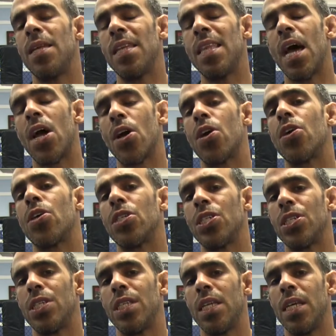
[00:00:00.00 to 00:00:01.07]
need that
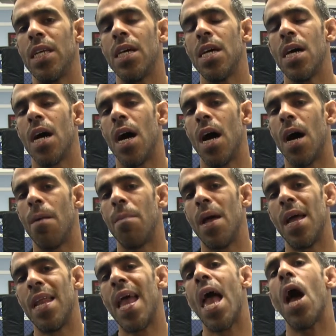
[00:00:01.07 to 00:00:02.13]
urgency,
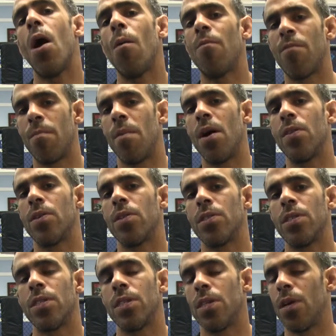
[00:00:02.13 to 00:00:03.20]
and help from
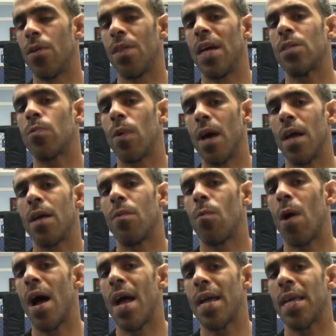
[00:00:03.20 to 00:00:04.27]
others. You know, that's why
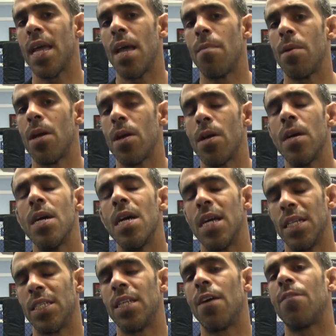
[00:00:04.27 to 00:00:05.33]
I came here.
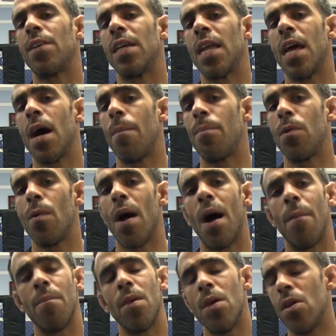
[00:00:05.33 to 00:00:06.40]
It's definitely going to help you
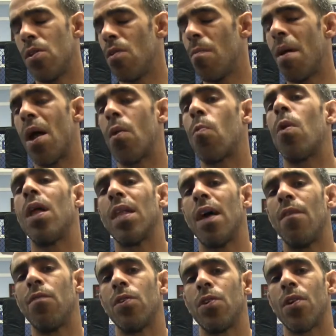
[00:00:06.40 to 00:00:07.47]
out, no matter what
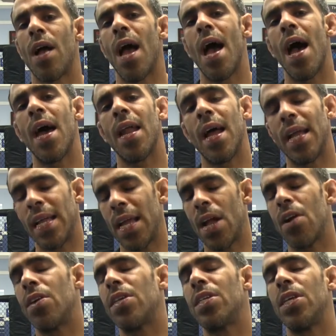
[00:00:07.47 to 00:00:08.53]
level you're at. I
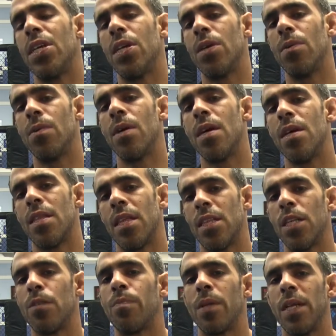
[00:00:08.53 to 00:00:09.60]
guarantee you that
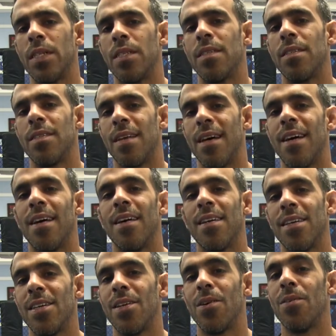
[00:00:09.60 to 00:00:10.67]
this place is,
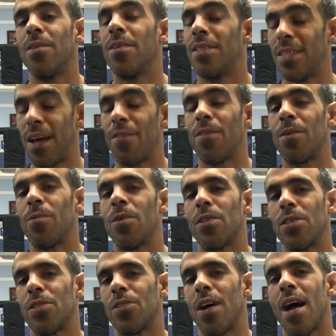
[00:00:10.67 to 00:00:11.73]
you know, definitely worth
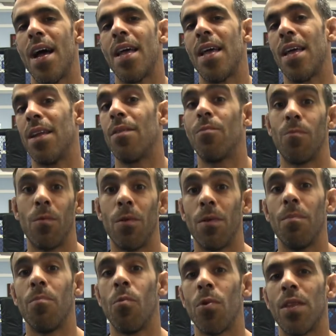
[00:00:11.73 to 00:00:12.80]
a try, and will
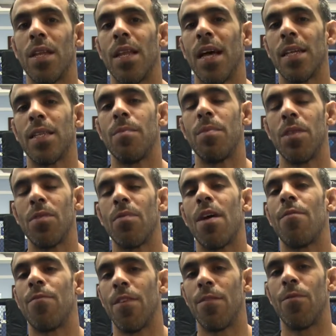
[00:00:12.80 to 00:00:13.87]
more than likely be the
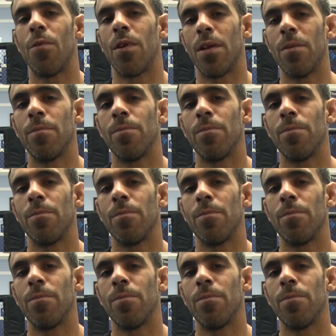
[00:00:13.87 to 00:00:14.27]
right fit for